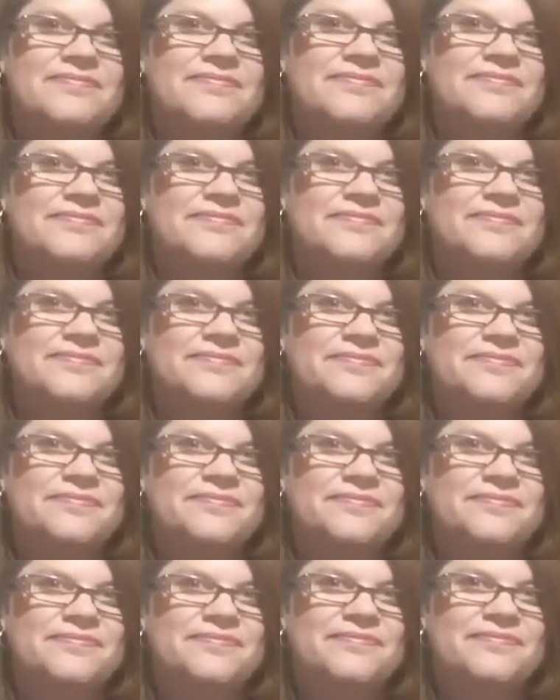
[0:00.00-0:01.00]

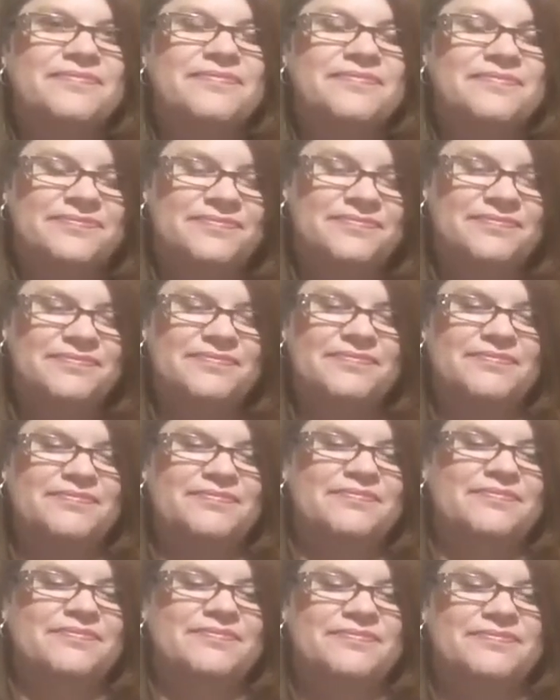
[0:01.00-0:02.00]

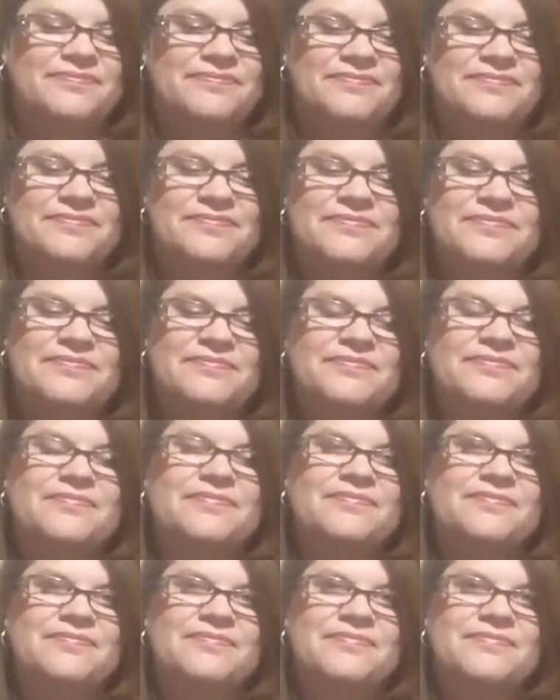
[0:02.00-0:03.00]

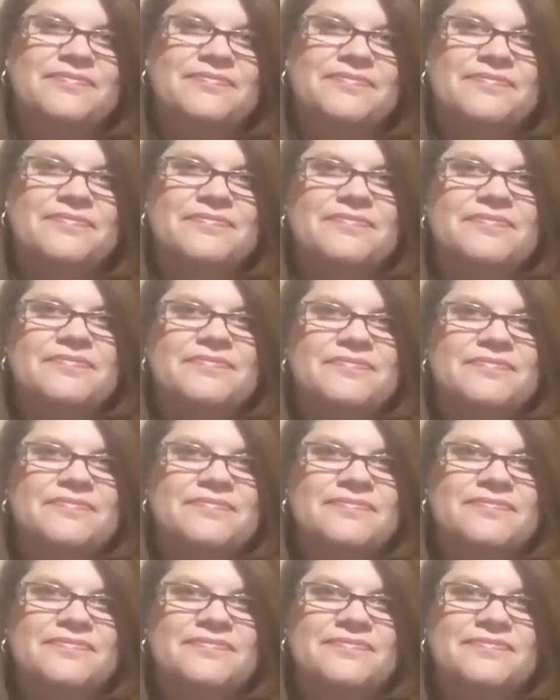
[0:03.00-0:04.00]

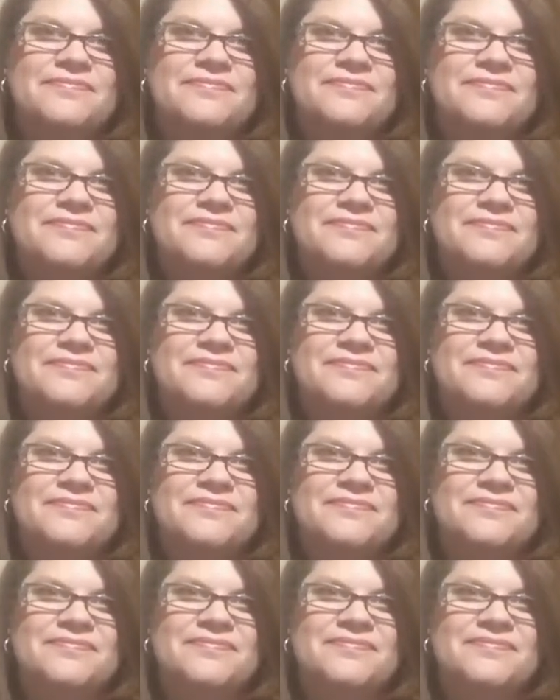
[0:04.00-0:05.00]

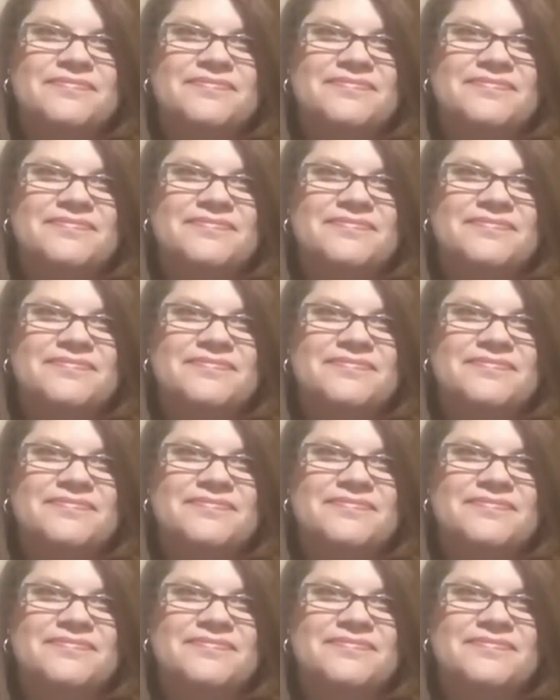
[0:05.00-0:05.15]
The person shown says nothing.